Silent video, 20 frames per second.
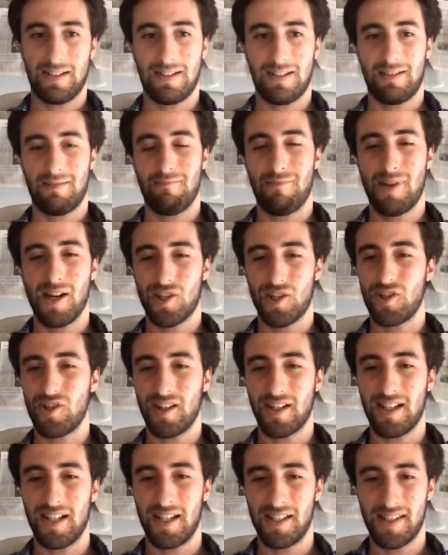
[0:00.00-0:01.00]
match in a
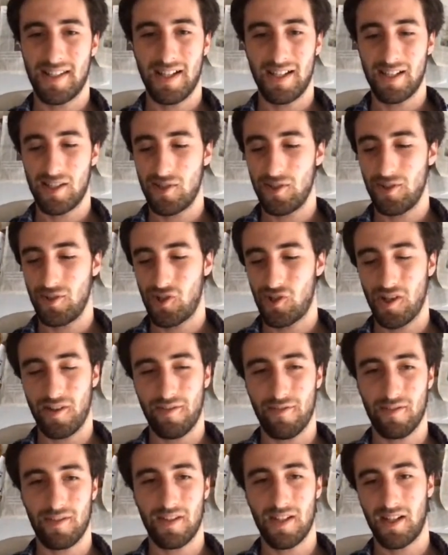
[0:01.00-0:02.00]
class that is not
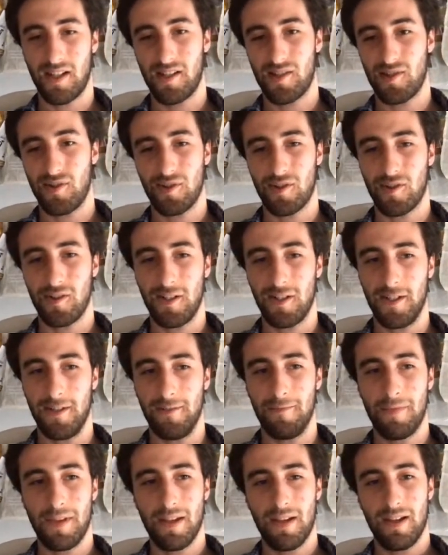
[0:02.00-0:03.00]
Java, that is not Kotlin.
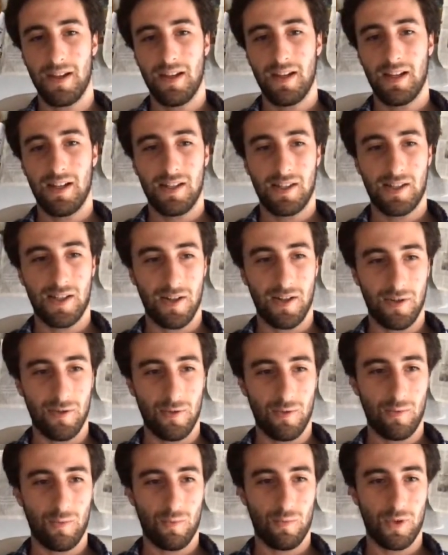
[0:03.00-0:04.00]

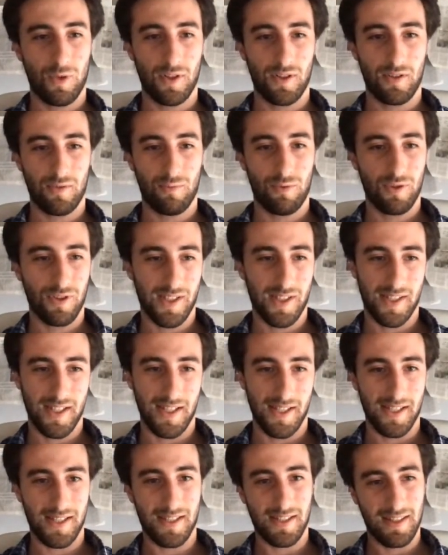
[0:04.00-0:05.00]
So what is
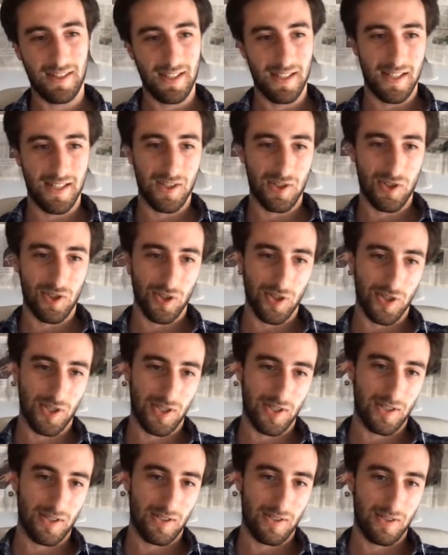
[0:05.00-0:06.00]
this? This is
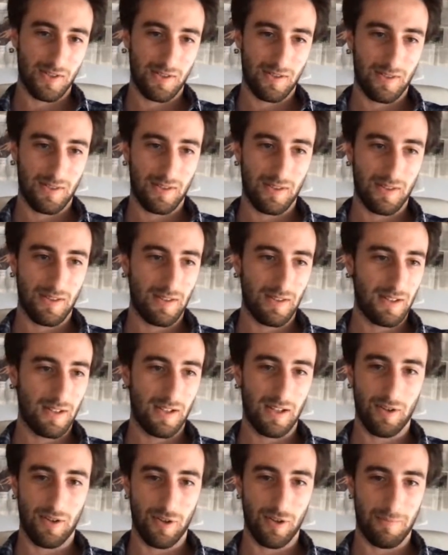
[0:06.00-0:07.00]
just
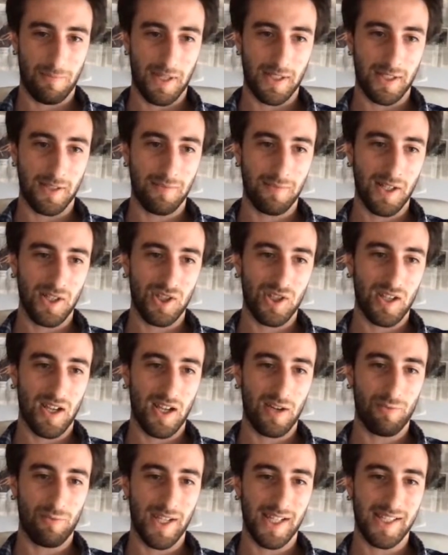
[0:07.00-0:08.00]
another pattern match,
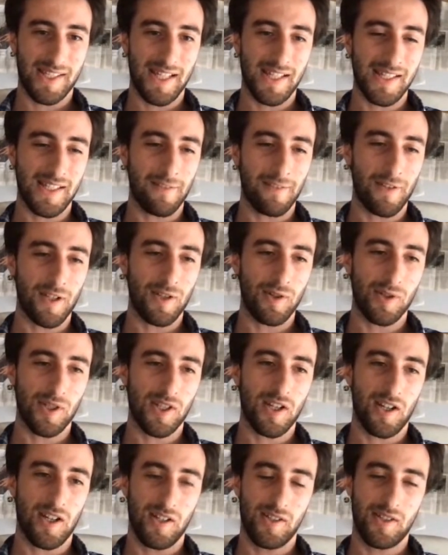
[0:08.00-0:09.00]
and we extensively use
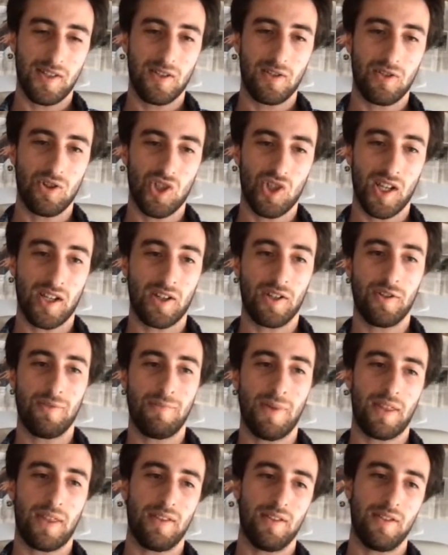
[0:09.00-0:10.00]
guards to check on the
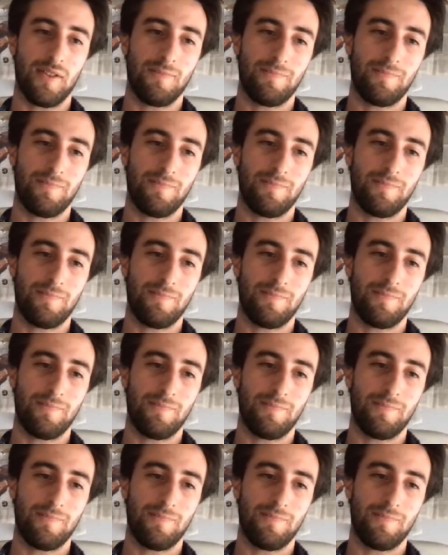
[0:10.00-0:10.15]
method.